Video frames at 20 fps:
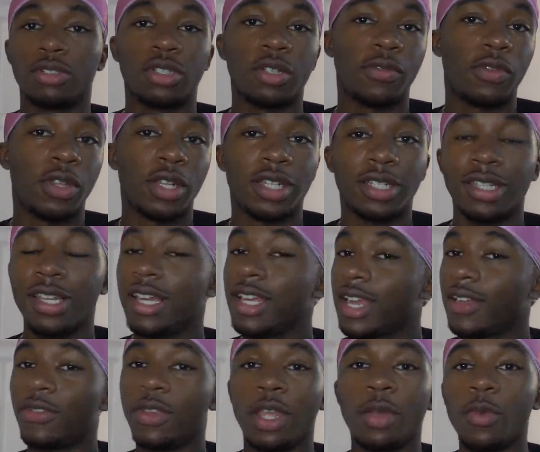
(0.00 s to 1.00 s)
So if you
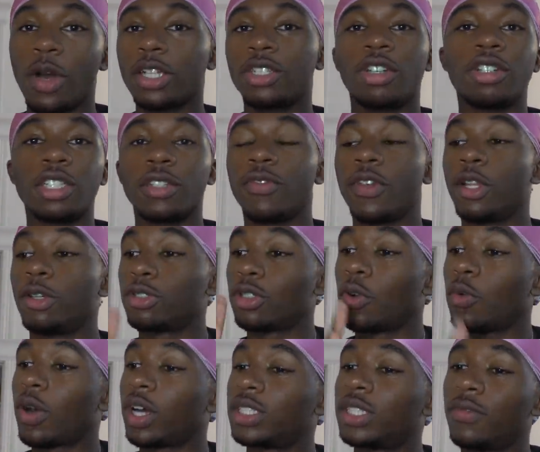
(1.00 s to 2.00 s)
ain't watch all those videos,
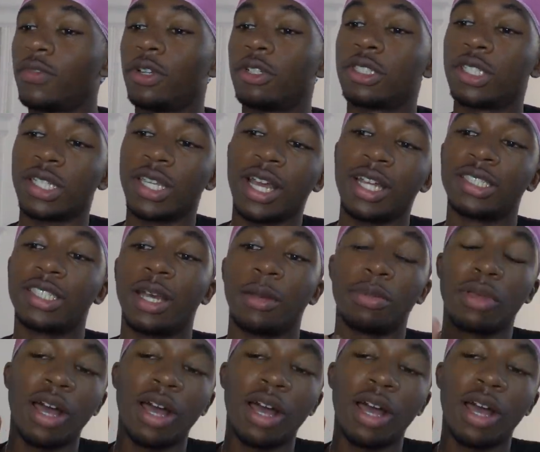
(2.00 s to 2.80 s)
go watch the videos to catch up.